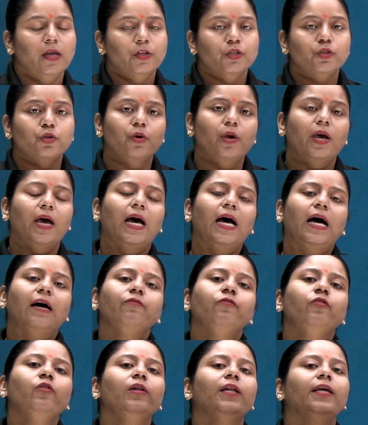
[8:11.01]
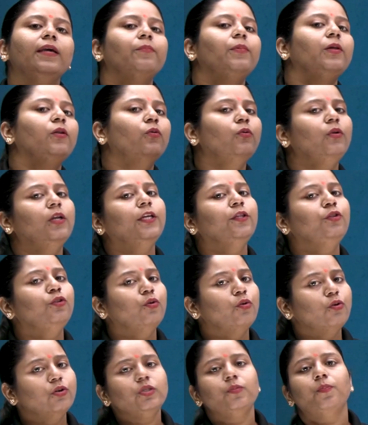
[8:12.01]
so you have to label only
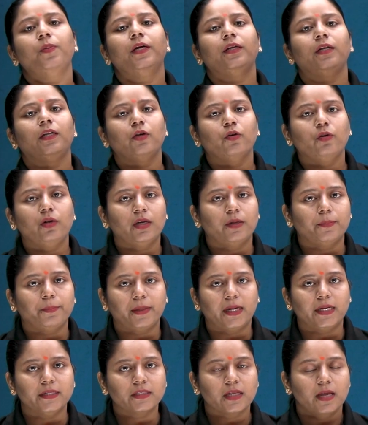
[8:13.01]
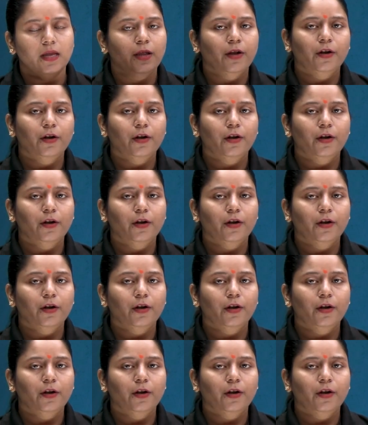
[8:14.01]
those particular parts,